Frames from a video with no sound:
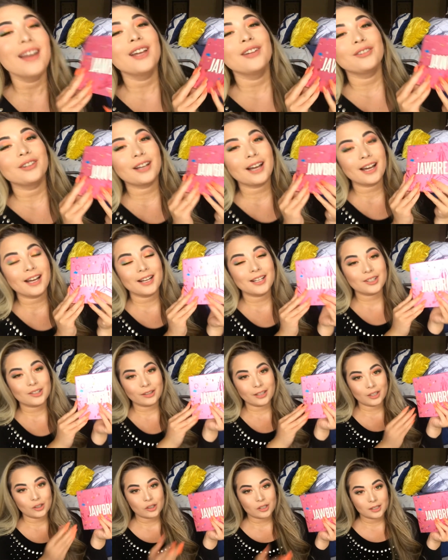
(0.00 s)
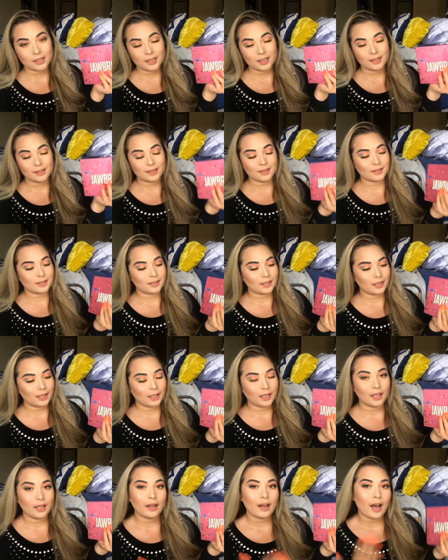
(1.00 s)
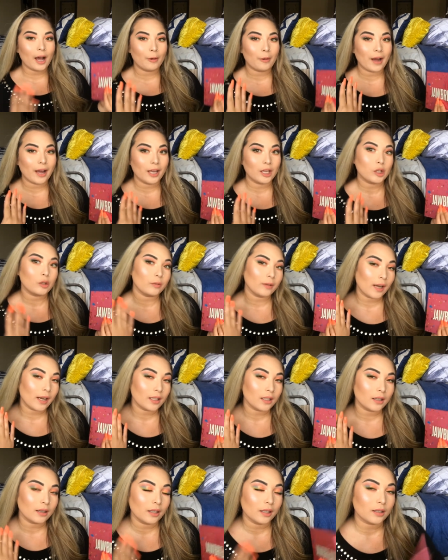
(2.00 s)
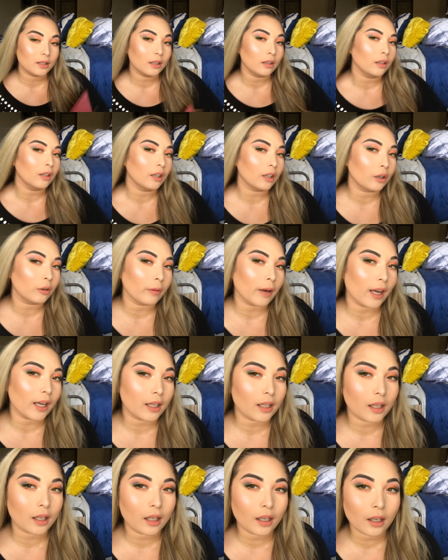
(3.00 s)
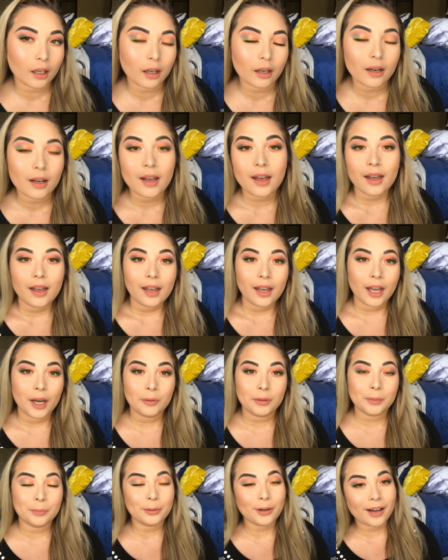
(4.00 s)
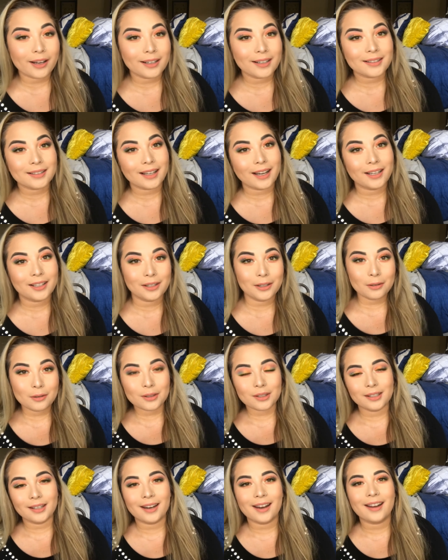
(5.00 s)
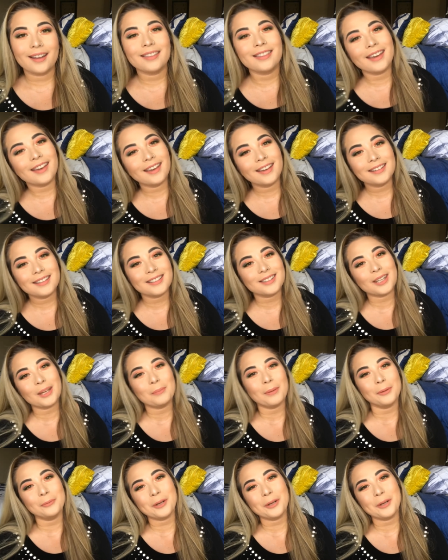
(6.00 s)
if you guys are interested to see how I created this look right here and what products I used today, then just keep on